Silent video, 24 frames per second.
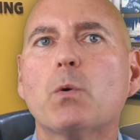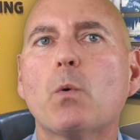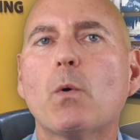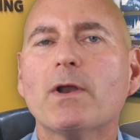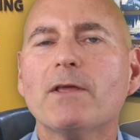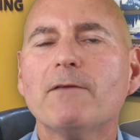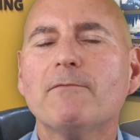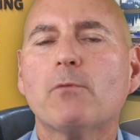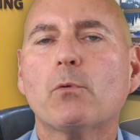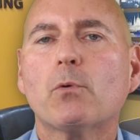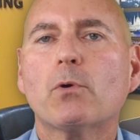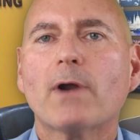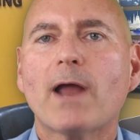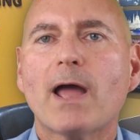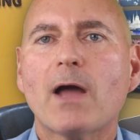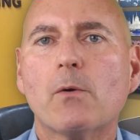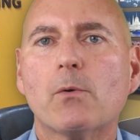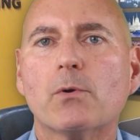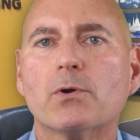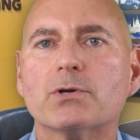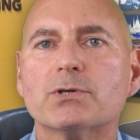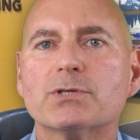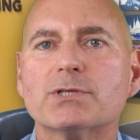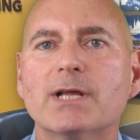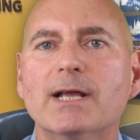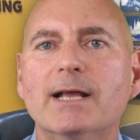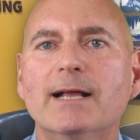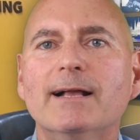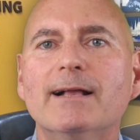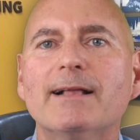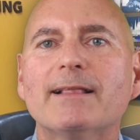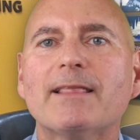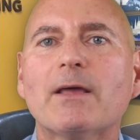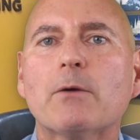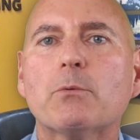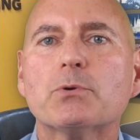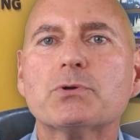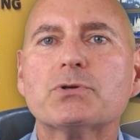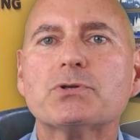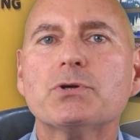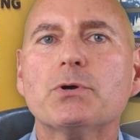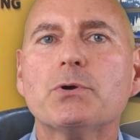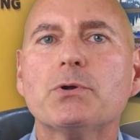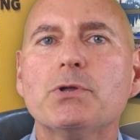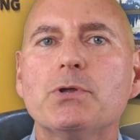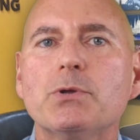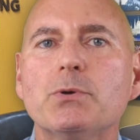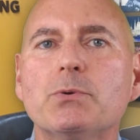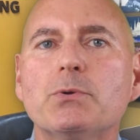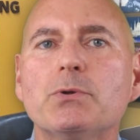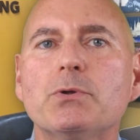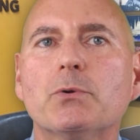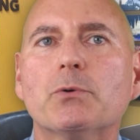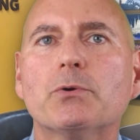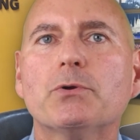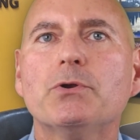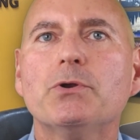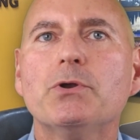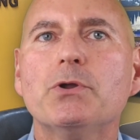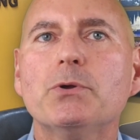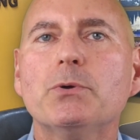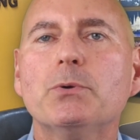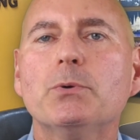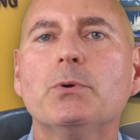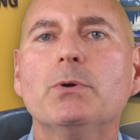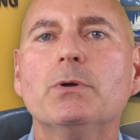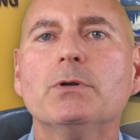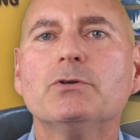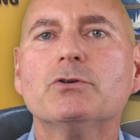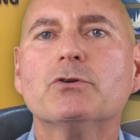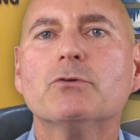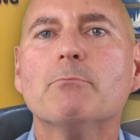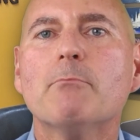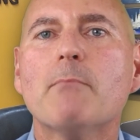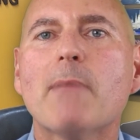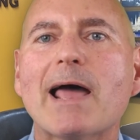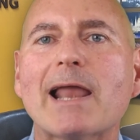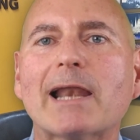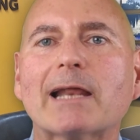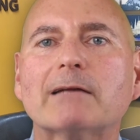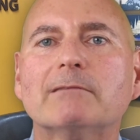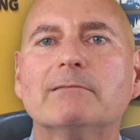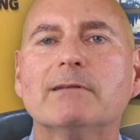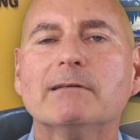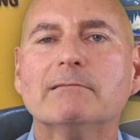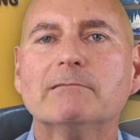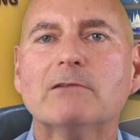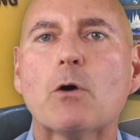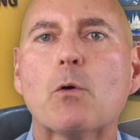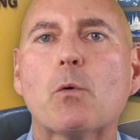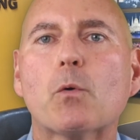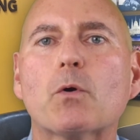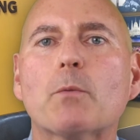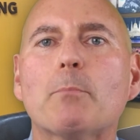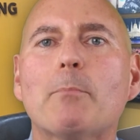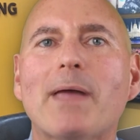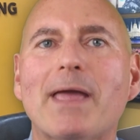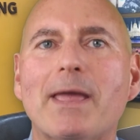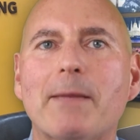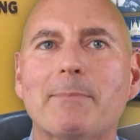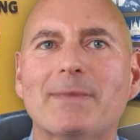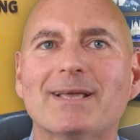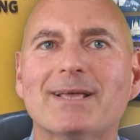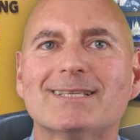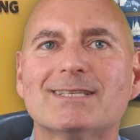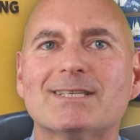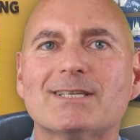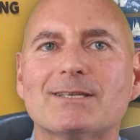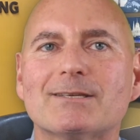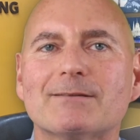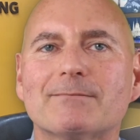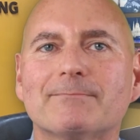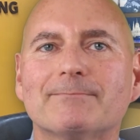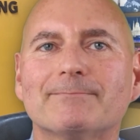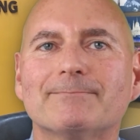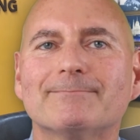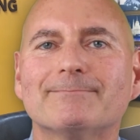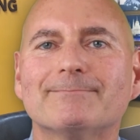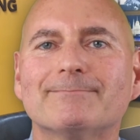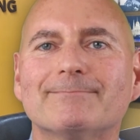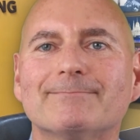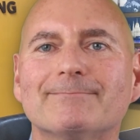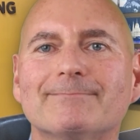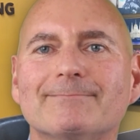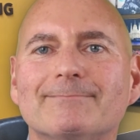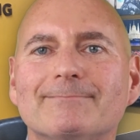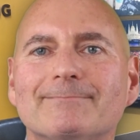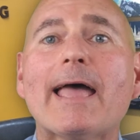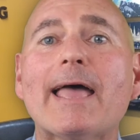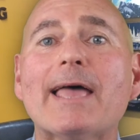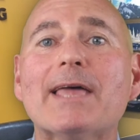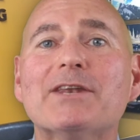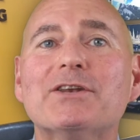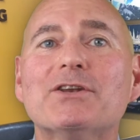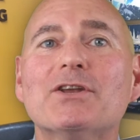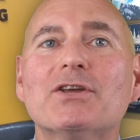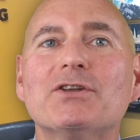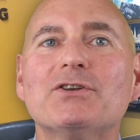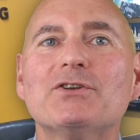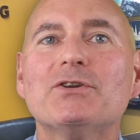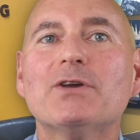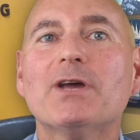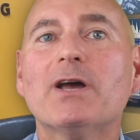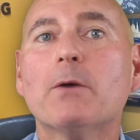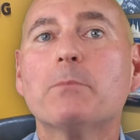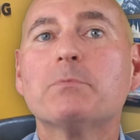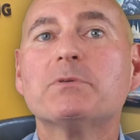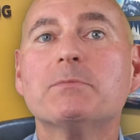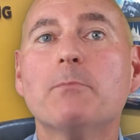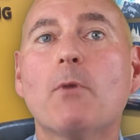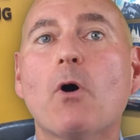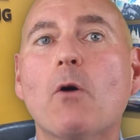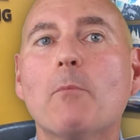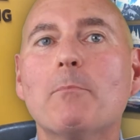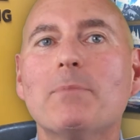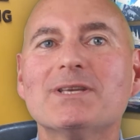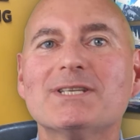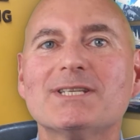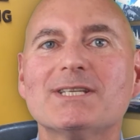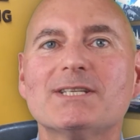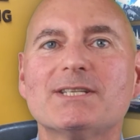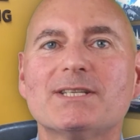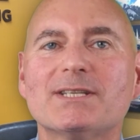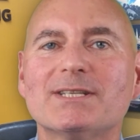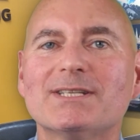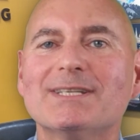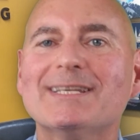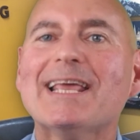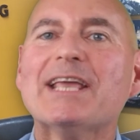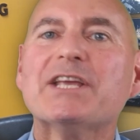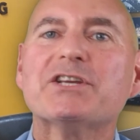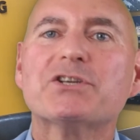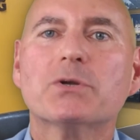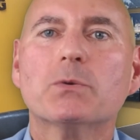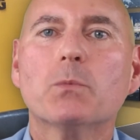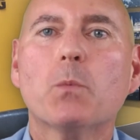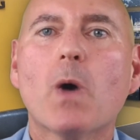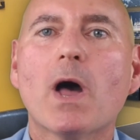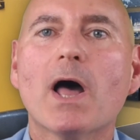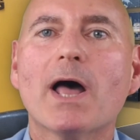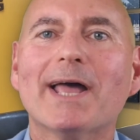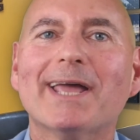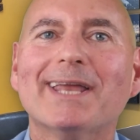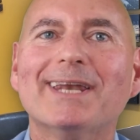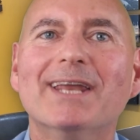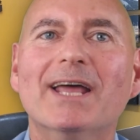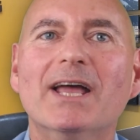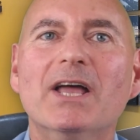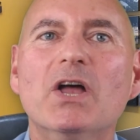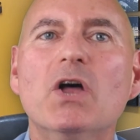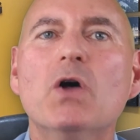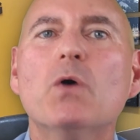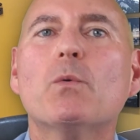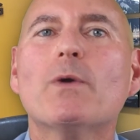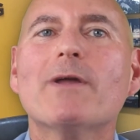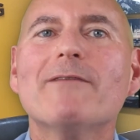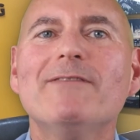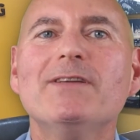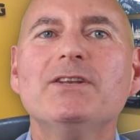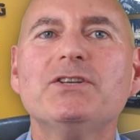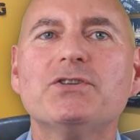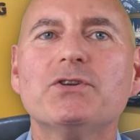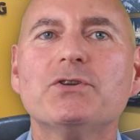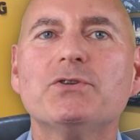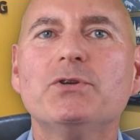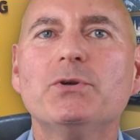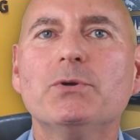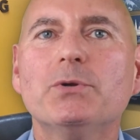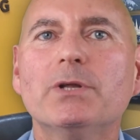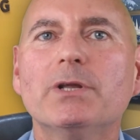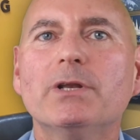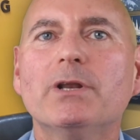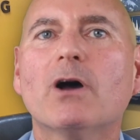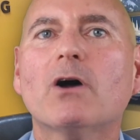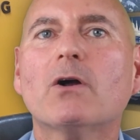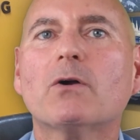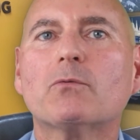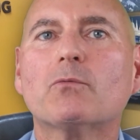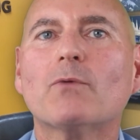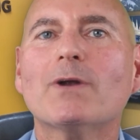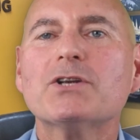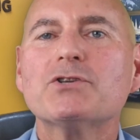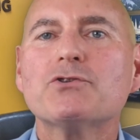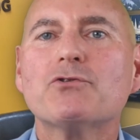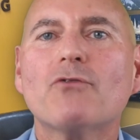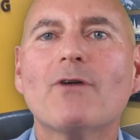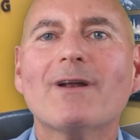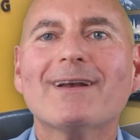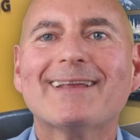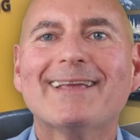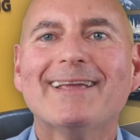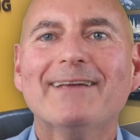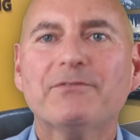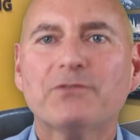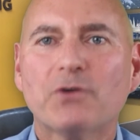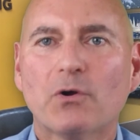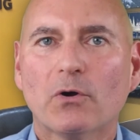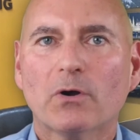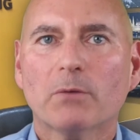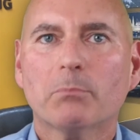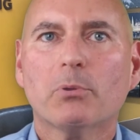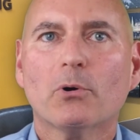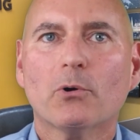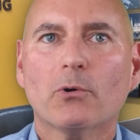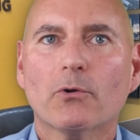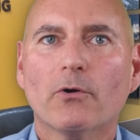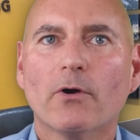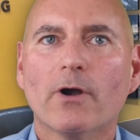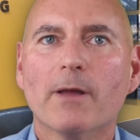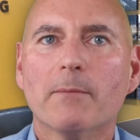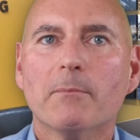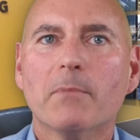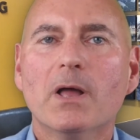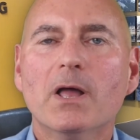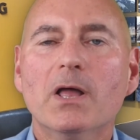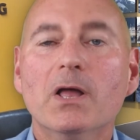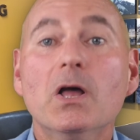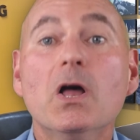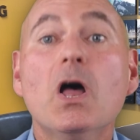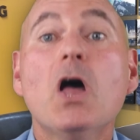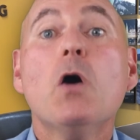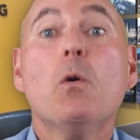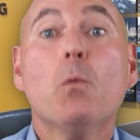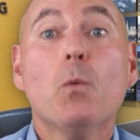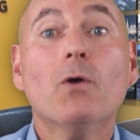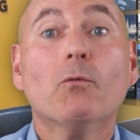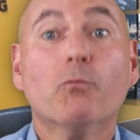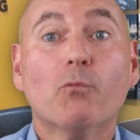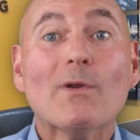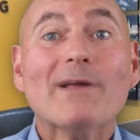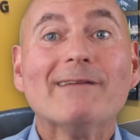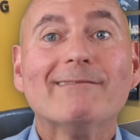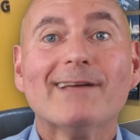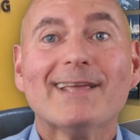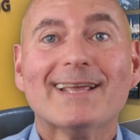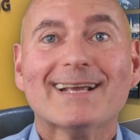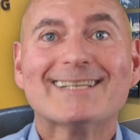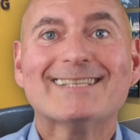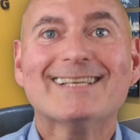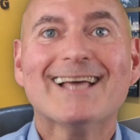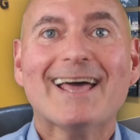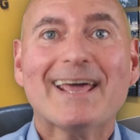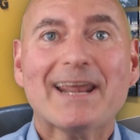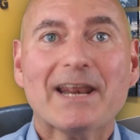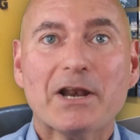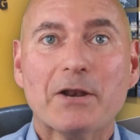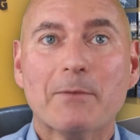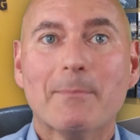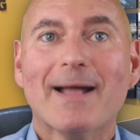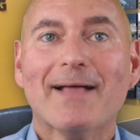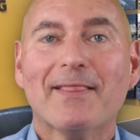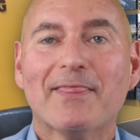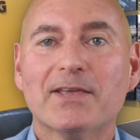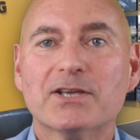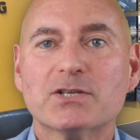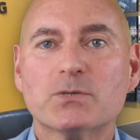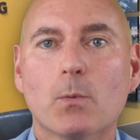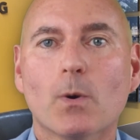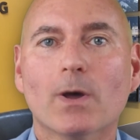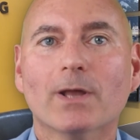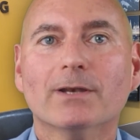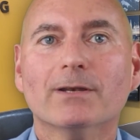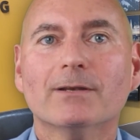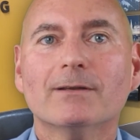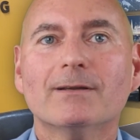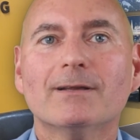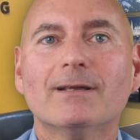24 hours that will show you your new, dramatically lower payments. And to help small businesses nationwide, we've instituted our restaurant gift card program. We're really excited about this one.